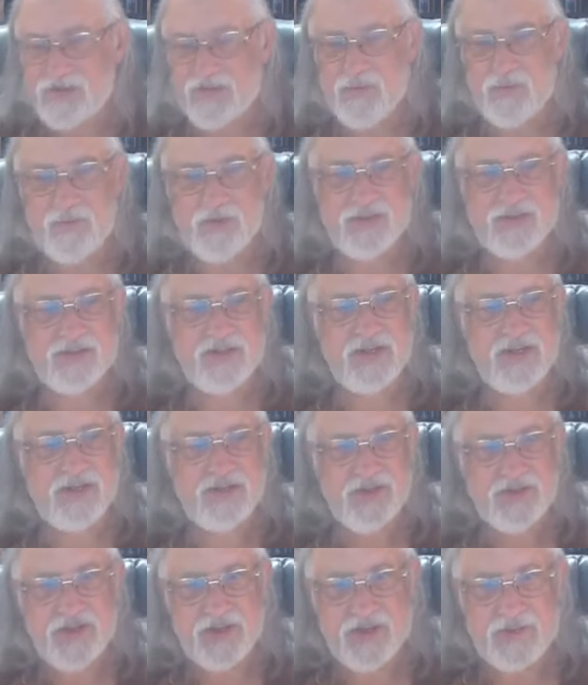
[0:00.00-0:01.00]
someone
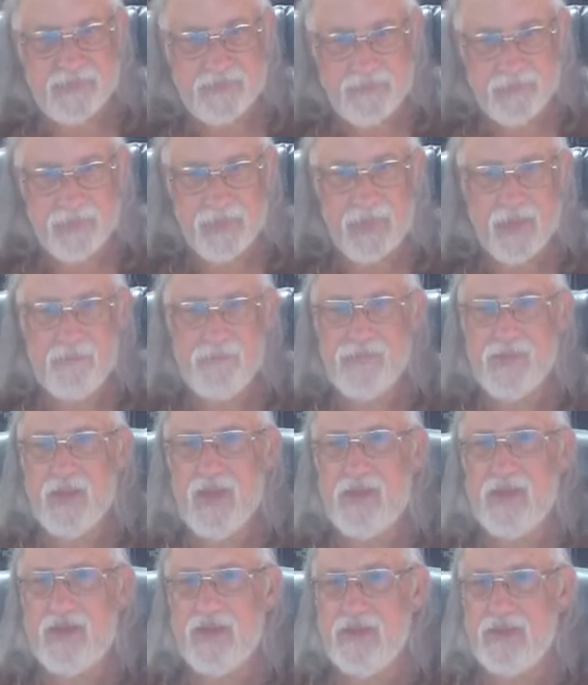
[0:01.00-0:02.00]
teaching
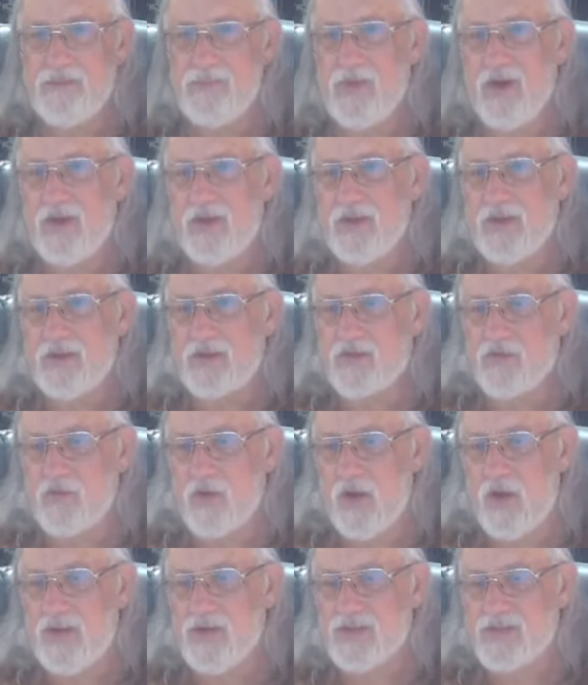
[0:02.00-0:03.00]
in the body of
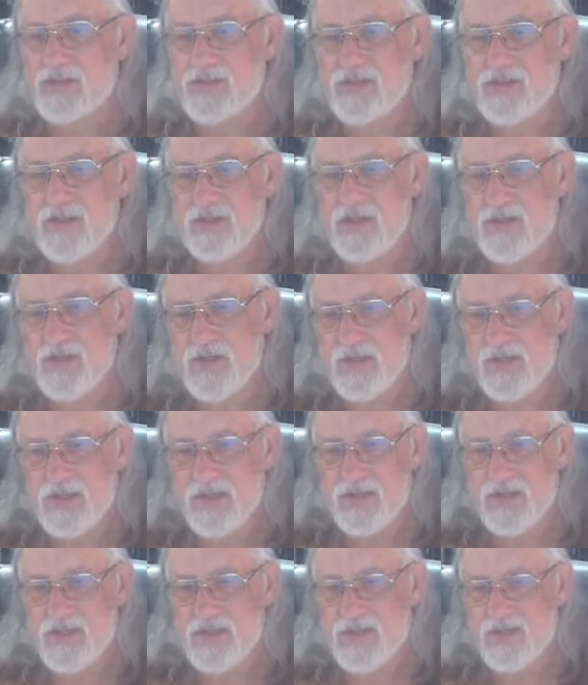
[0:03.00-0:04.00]
Christ
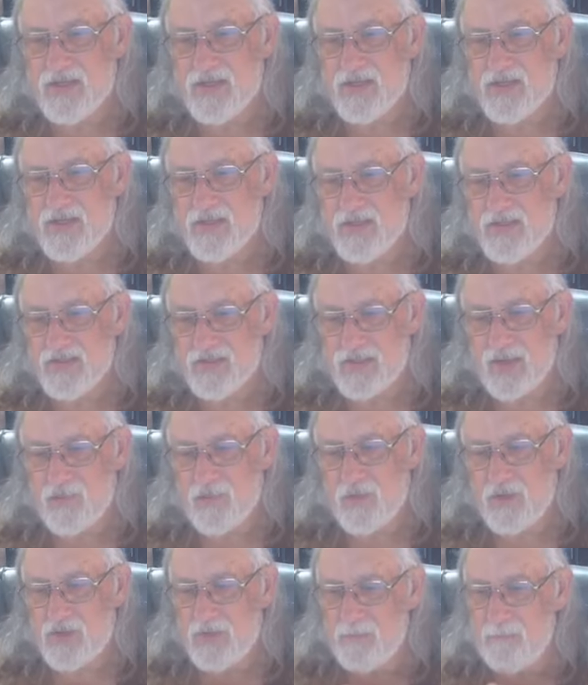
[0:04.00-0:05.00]
they
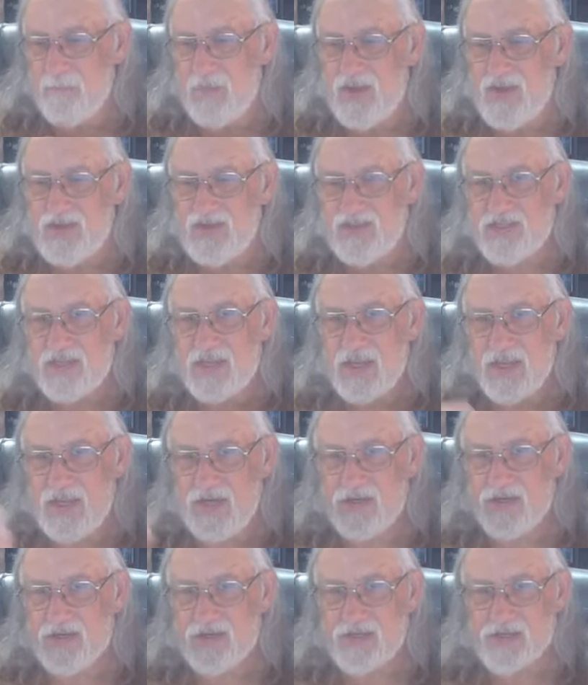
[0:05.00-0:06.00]
want to
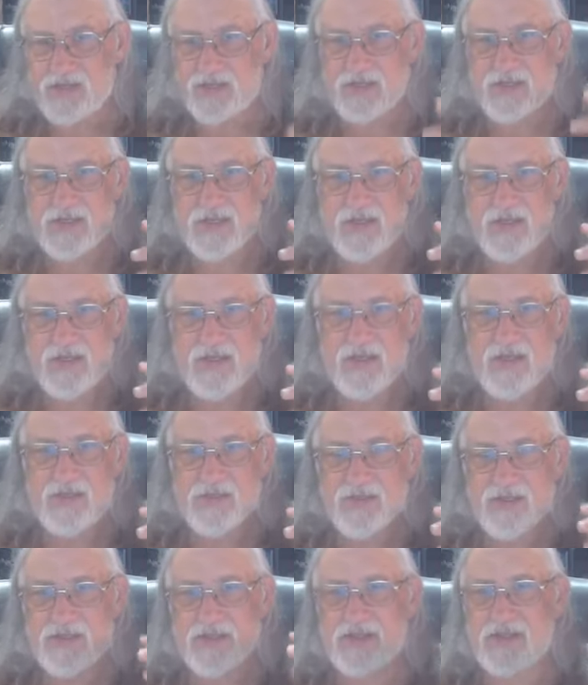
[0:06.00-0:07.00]
maintain this,
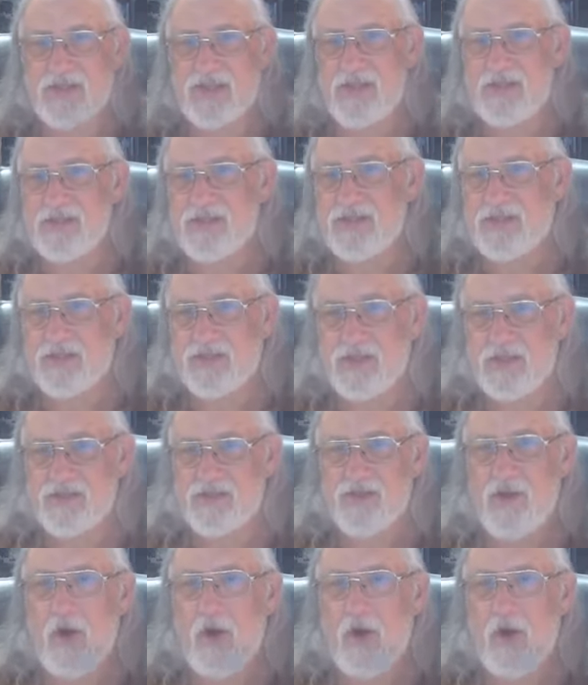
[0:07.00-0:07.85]
this sense, this